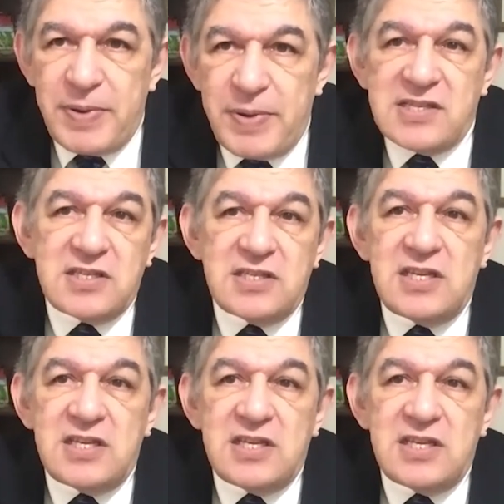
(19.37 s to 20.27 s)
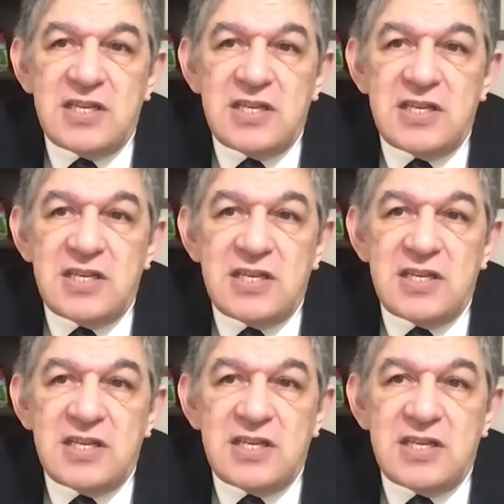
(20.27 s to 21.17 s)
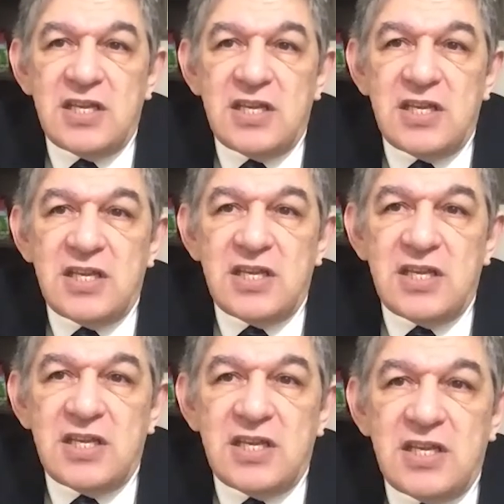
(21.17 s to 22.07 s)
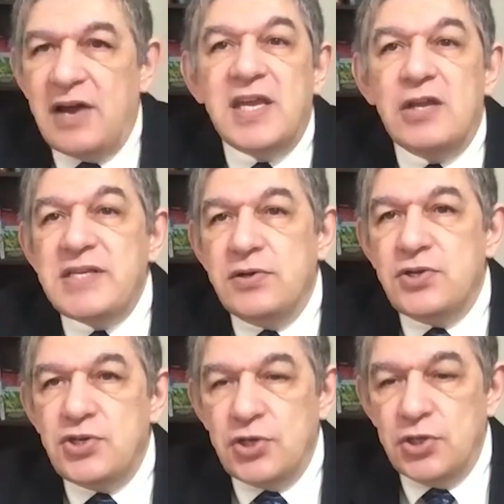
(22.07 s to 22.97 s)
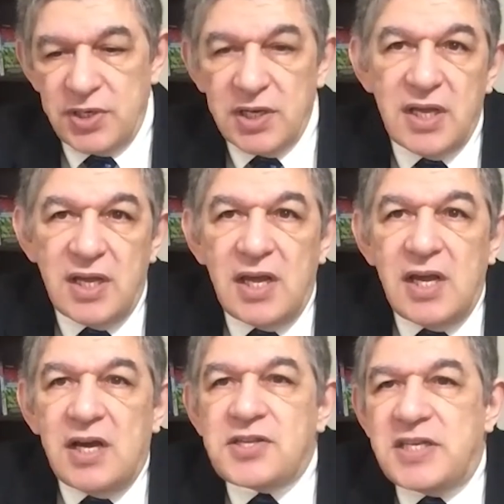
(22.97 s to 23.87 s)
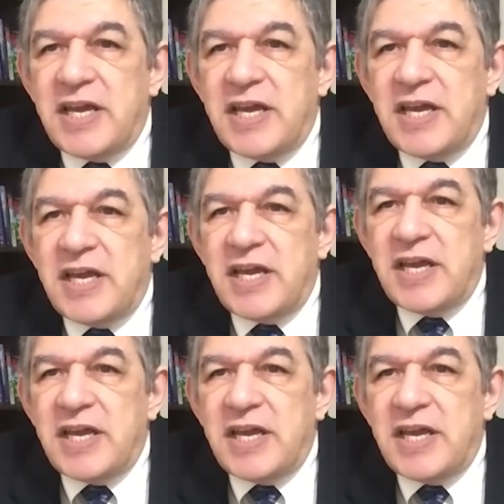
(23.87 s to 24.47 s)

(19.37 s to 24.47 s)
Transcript: For the past 16 years, I've been focusing on parenting and how they can raise their children.